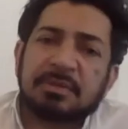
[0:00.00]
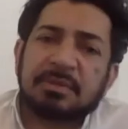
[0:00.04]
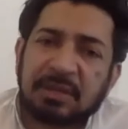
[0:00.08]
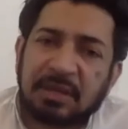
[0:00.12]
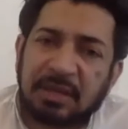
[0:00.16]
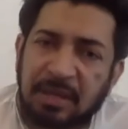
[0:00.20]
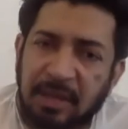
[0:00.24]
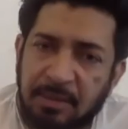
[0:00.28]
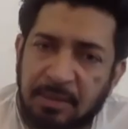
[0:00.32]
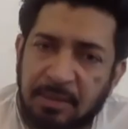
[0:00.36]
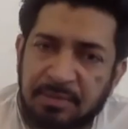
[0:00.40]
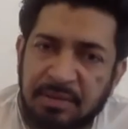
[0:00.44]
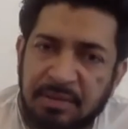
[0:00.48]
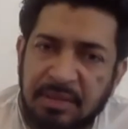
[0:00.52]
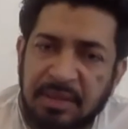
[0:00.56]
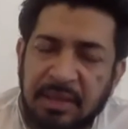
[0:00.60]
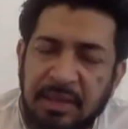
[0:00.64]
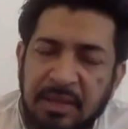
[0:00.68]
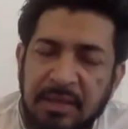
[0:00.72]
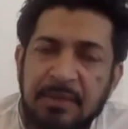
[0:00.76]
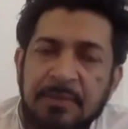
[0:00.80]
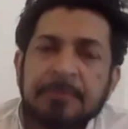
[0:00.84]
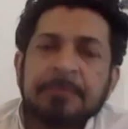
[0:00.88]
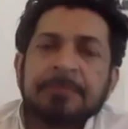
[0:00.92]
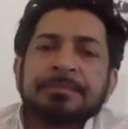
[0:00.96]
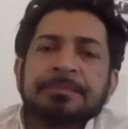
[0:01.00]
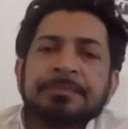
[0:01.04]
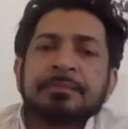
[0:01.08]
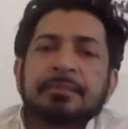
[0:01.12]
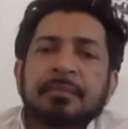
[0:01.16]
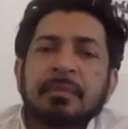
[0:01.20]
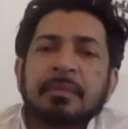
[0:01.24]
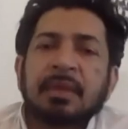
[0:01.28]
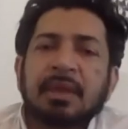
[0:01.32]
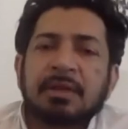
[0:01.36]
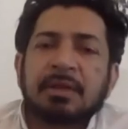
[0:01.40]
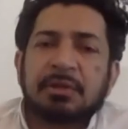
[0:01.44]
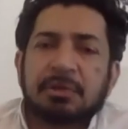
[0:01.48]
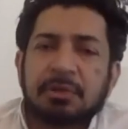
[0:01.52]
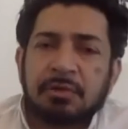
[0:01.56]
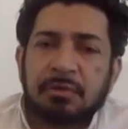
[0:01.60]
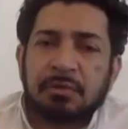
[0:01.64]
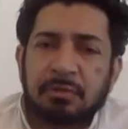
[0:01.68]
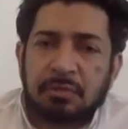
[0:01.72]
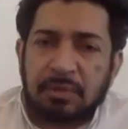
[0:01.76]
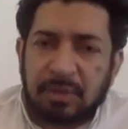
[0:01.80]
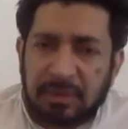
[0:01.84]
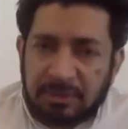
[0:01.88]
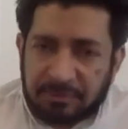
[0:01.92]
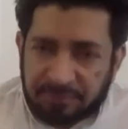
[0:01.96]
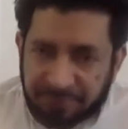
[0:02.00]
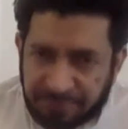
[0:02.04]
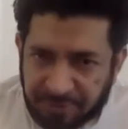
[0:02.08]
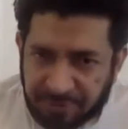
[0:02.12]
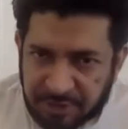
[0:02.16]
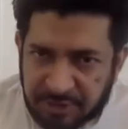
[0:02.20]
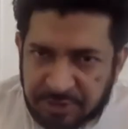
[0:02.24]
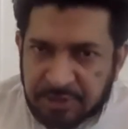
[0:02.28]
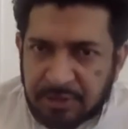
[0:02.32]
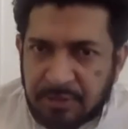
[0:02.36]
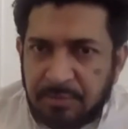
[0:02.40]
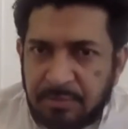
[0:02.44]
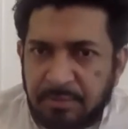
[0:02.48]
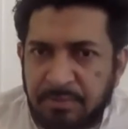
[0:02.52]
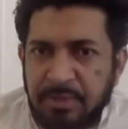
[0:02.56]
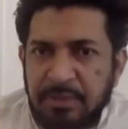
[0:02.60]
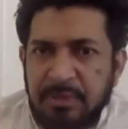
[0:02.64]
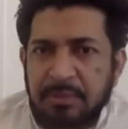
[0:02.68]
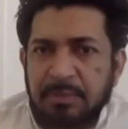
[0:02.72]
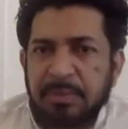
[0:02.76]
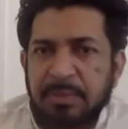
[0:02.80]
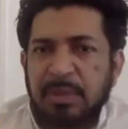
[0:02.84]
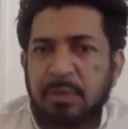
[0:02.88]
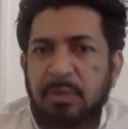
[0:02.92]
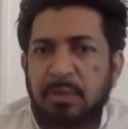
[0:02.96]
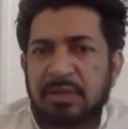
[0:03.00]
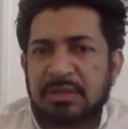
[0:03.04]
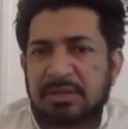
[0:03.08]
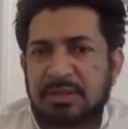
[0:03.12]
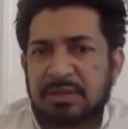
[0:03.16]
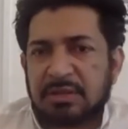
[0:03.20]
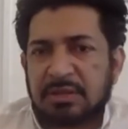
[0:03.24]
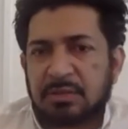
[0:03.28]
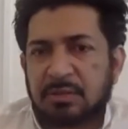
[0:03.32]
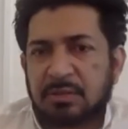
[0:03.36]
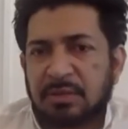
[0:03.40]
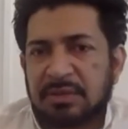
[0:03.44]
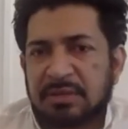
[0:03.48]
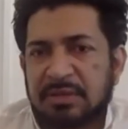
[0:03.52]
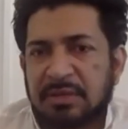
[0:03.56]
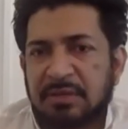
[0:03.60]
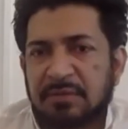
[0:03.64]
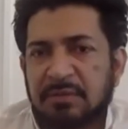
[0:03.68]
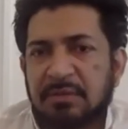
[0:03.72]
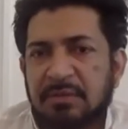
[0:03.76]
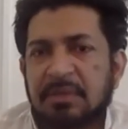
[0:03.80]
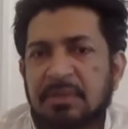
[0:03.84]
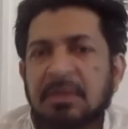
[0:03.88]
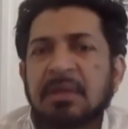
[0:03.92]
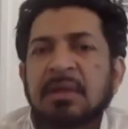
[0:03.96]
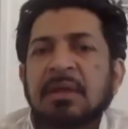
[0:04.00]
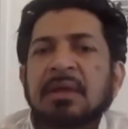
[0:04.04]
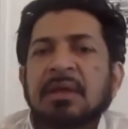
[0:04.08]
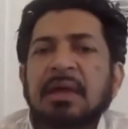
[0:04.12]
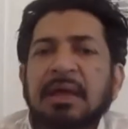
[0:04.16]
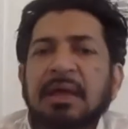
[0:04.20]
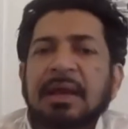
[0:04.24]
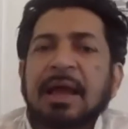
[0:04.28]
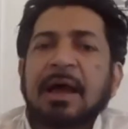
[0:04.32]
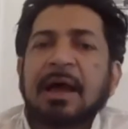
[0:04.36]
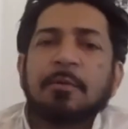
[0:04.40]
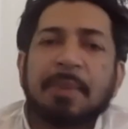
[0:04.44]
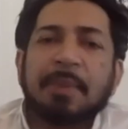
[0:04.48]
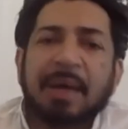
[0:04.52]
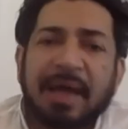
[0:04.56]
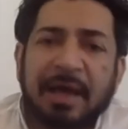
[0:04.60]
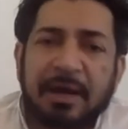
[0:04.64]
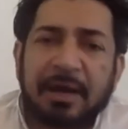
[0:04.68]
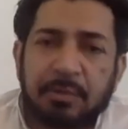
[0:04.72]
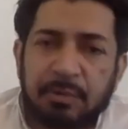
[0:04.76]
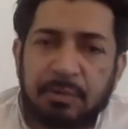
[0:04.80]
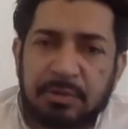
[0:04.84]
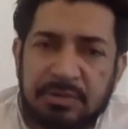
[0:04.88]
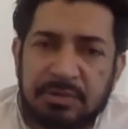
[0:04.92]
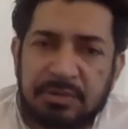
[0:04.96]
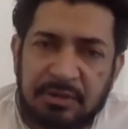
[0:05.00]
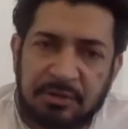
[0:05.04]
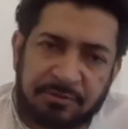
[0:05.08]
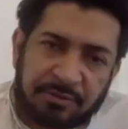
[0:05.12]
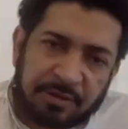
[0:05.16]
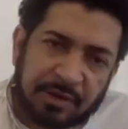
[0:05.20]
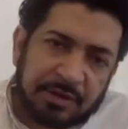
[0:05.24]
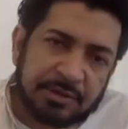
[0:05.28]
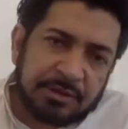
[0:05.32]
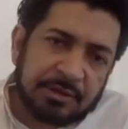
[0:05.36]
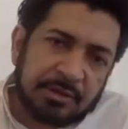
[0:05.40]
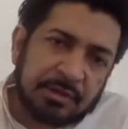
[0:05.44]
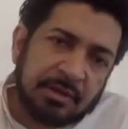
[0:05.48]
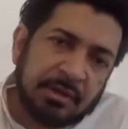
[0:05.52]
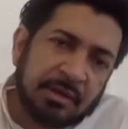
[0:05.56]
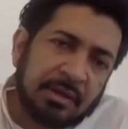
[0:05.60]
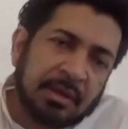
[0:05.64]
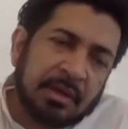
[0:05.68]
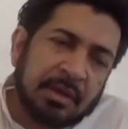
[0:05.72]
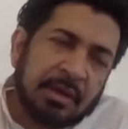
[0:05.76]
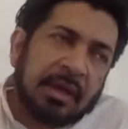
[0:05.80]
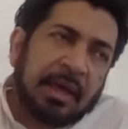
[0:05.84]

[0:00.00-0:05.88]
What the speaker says: succumbed then to infection with B1617, and how bad was the infection.